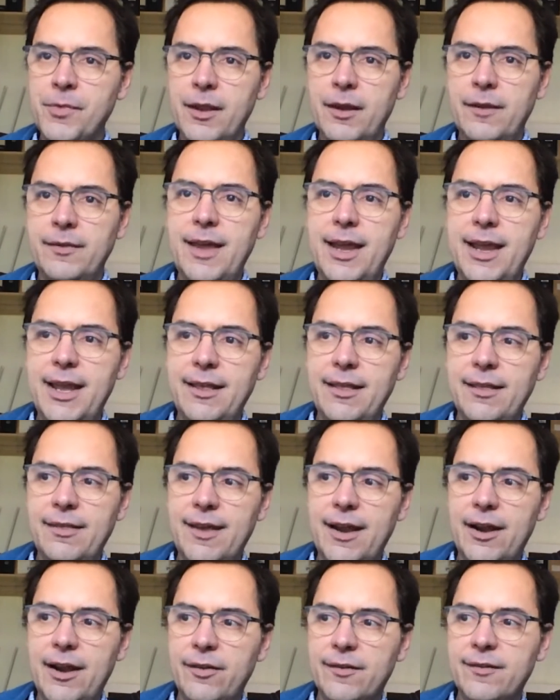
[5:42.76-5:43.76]
they
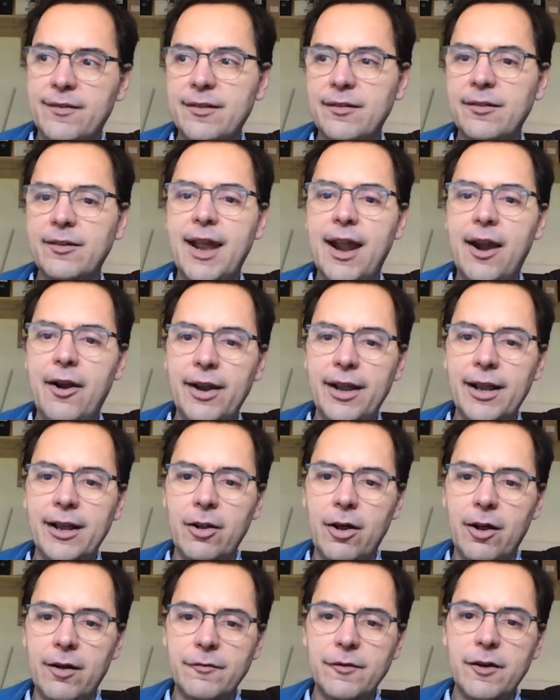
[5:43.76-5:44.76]
they're still carrying a
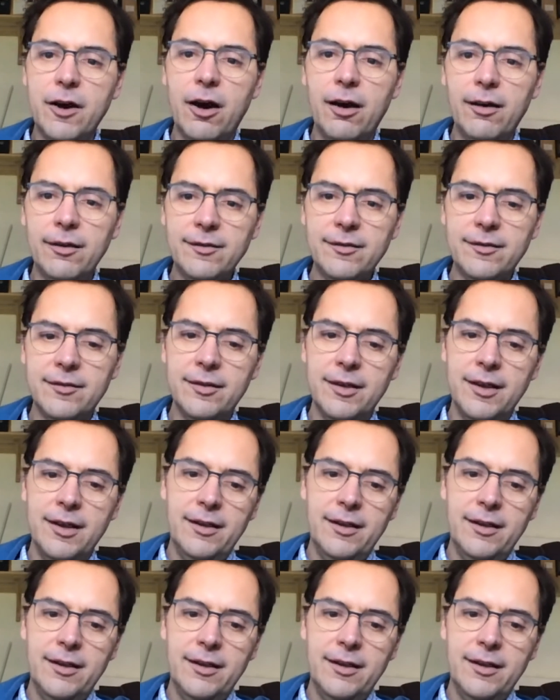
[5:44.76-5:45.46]
lot of cost.